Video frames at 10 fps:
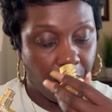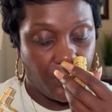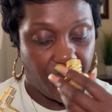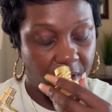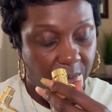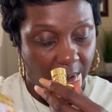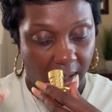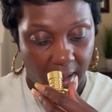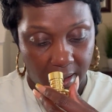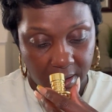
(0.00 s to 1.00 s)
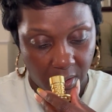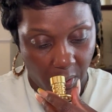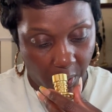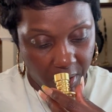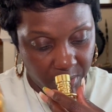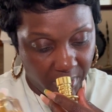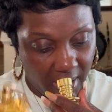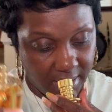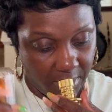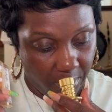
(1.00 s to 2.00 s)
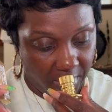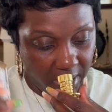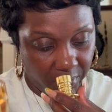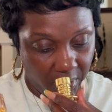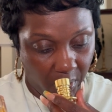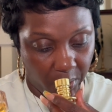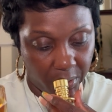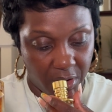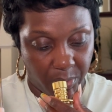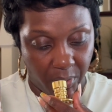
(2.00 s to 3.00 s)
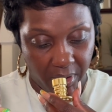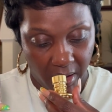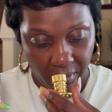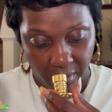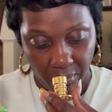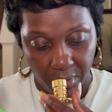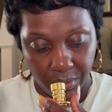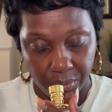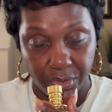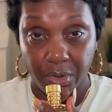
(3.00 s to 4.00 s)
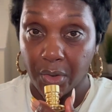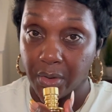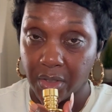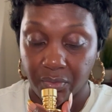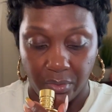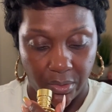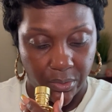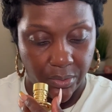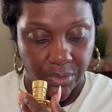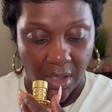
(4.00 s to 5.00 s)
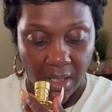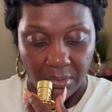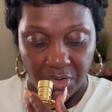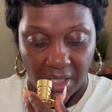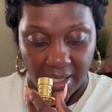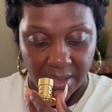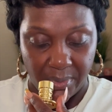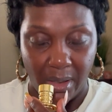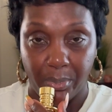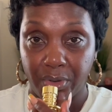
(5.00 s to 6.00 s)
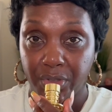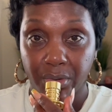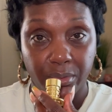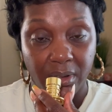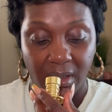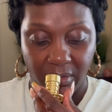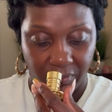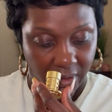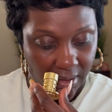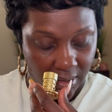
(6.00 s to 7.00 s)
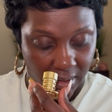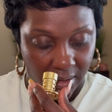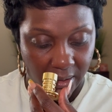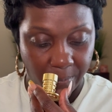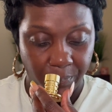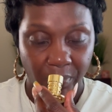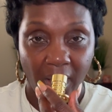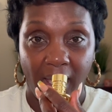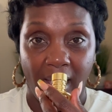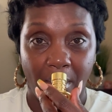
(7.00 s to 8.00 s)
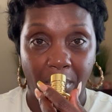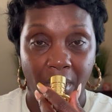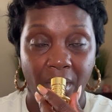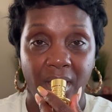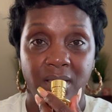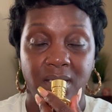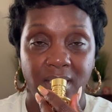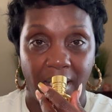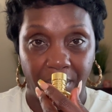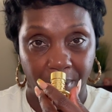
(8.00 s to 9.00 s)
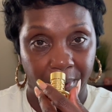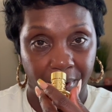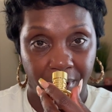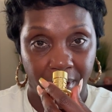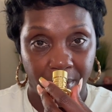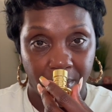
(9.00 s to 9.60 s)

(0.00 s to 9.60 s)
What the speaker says: This one has orange blossom, mandarin orange, Bulgarian rose, Turkish rose, jasmine, patchouli, vanilla, amber, and sandalwood.